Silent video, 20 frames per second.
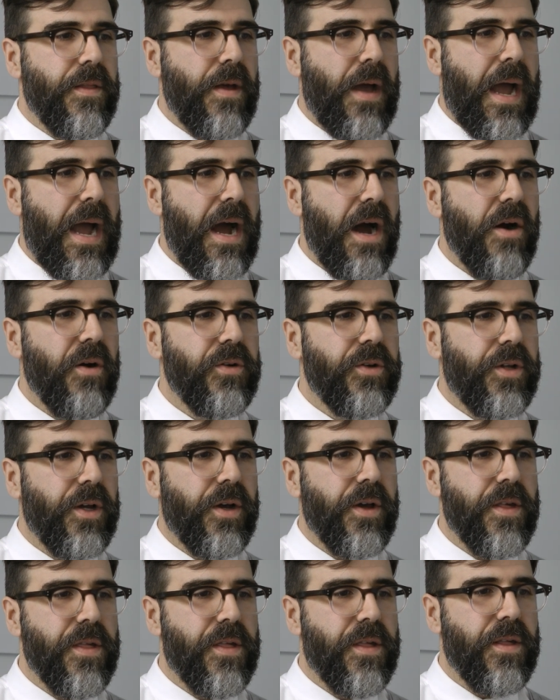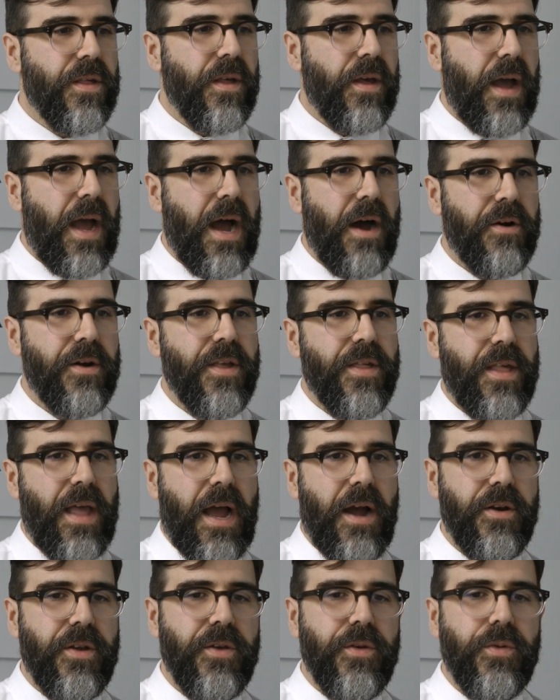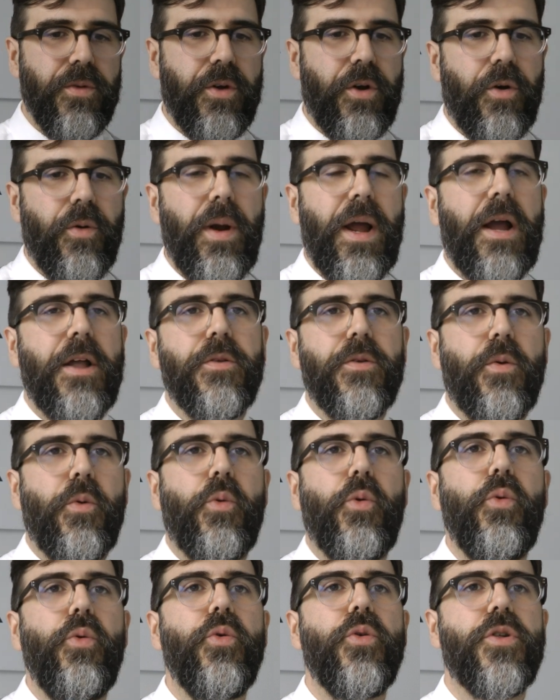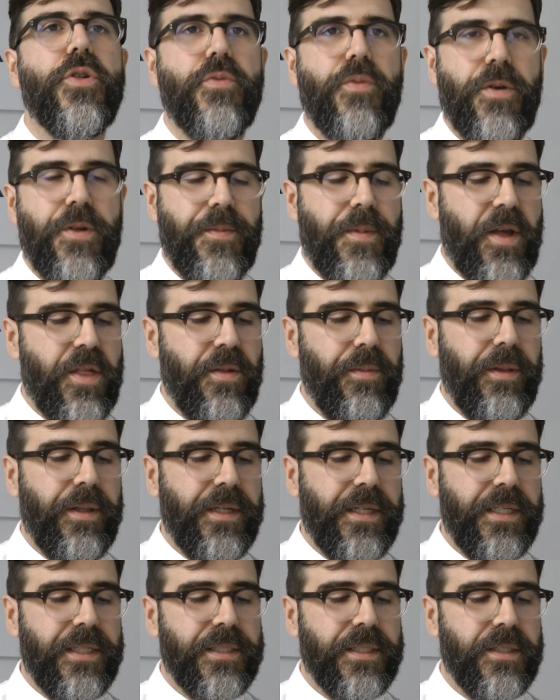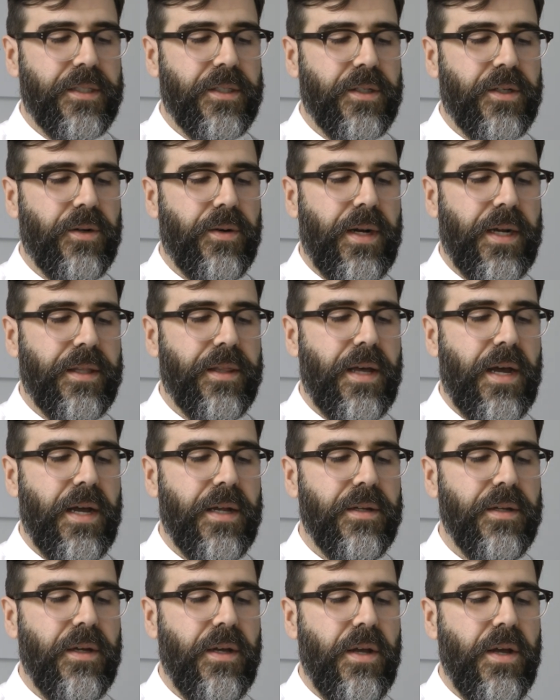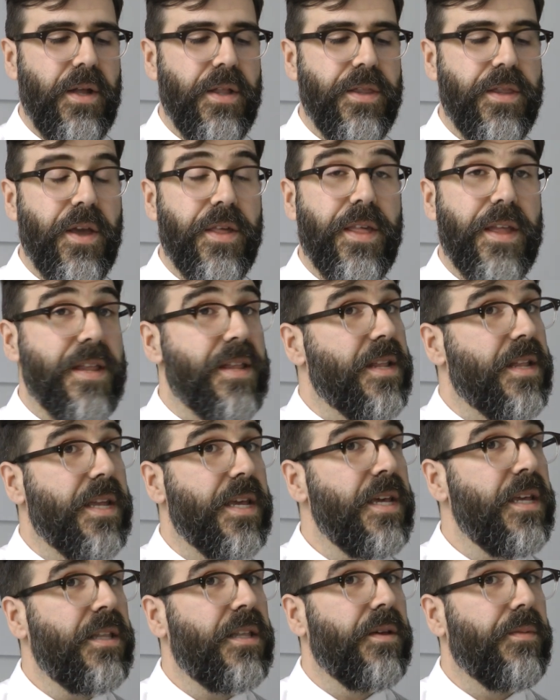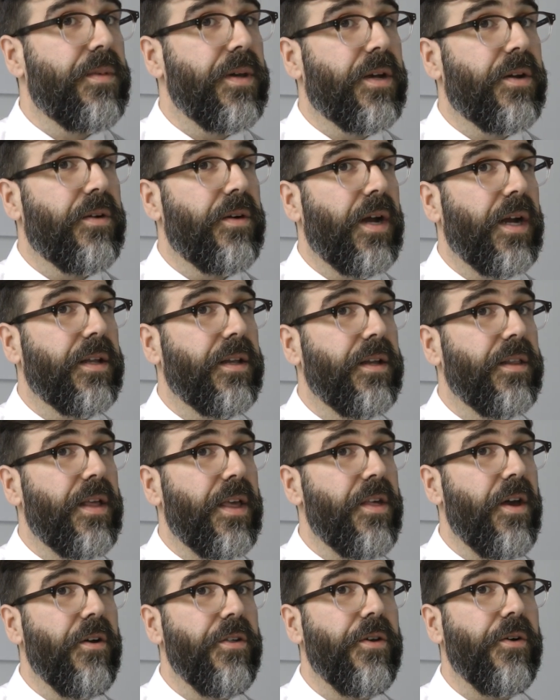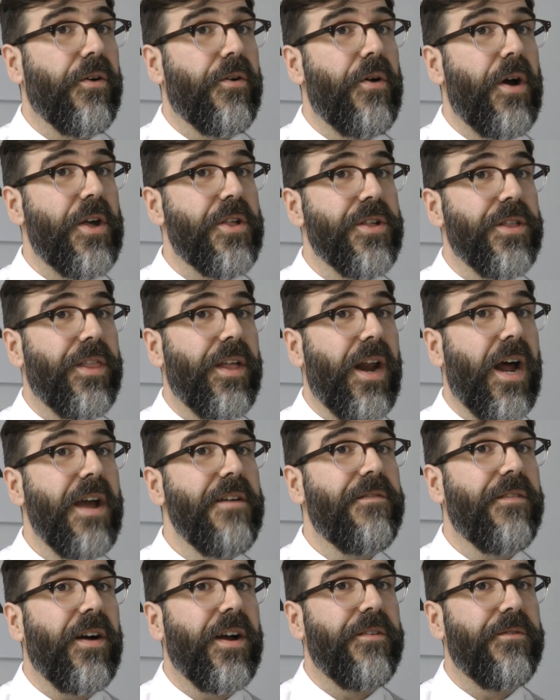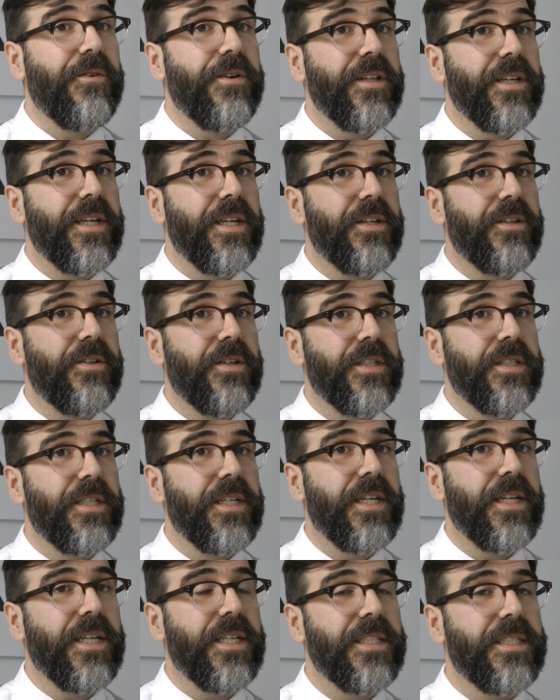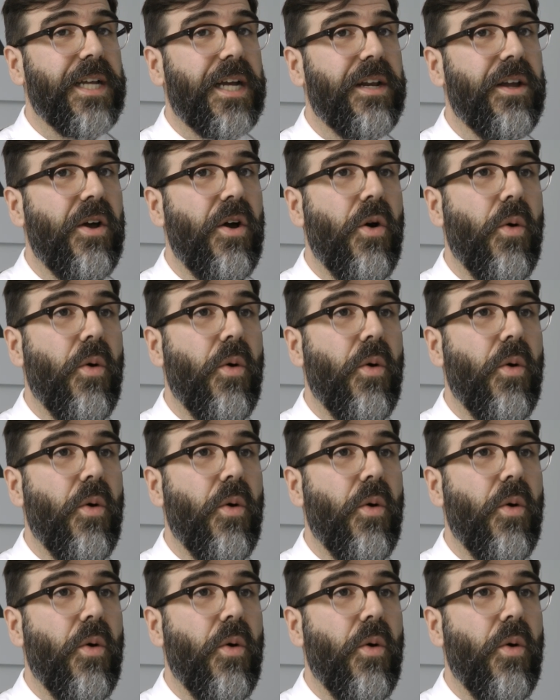how does how does how do you correct whose responsibility is it to correct that does it need to be corrected? That's also a question that I find really interesting. Is that